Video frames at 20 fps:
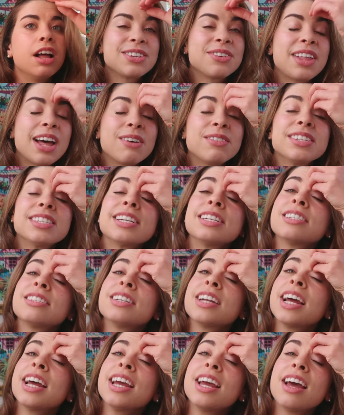So that was
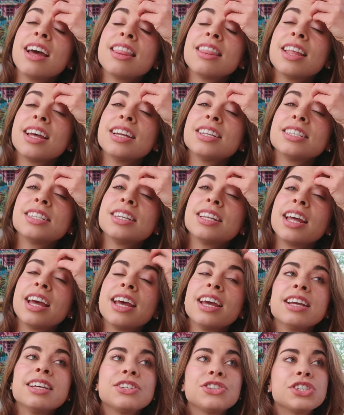yesterday. And then
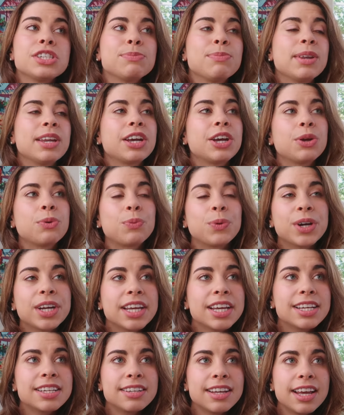today has just been a good
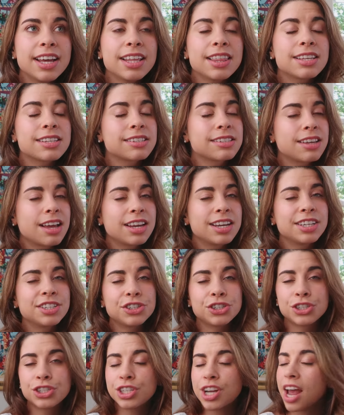working day. The sun
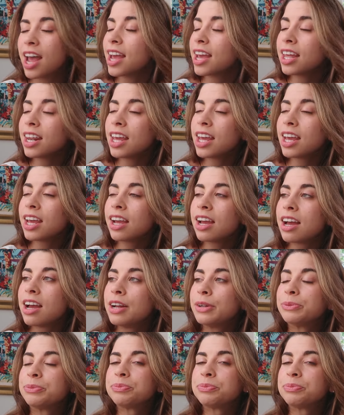is shining.